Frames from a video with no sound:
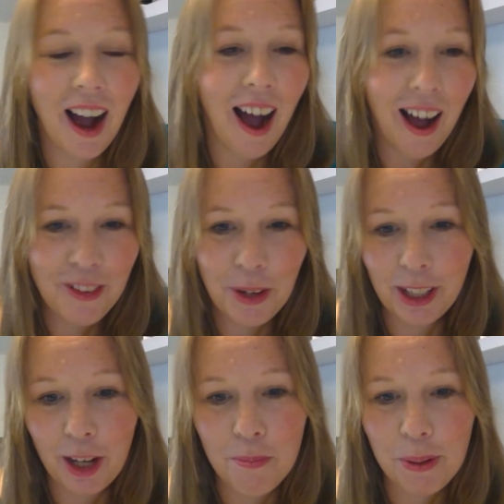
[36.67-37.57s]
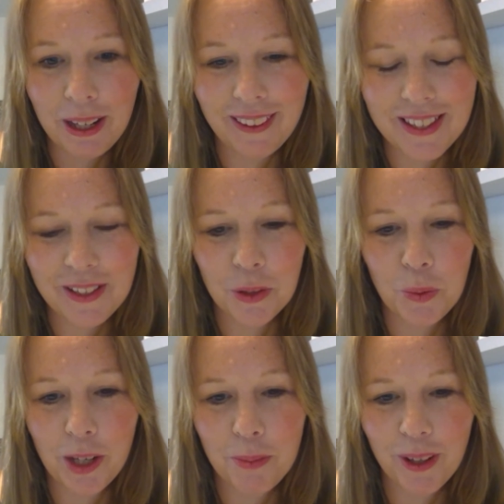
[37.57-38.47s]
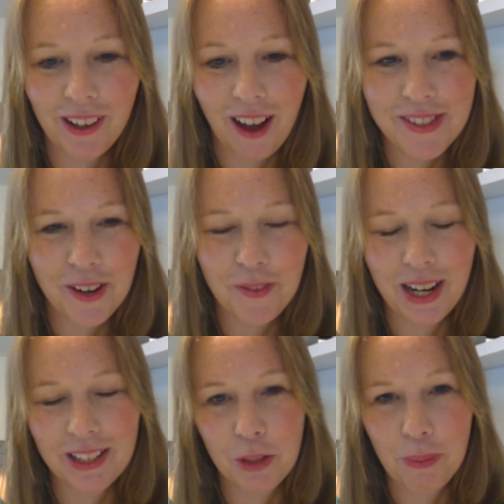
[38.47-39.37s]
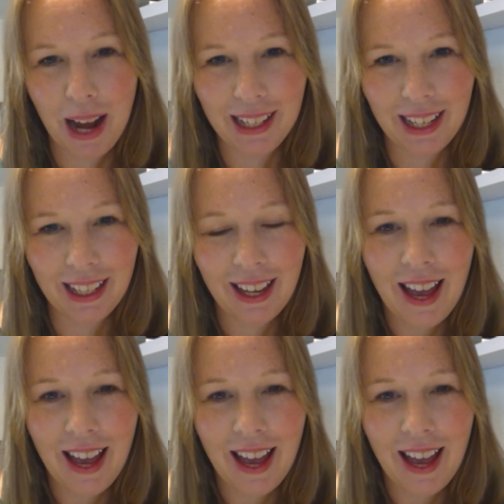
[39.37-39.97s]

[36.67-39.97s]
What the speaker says: I run a company that's called Willowbrook Lifestyle Financial Planning,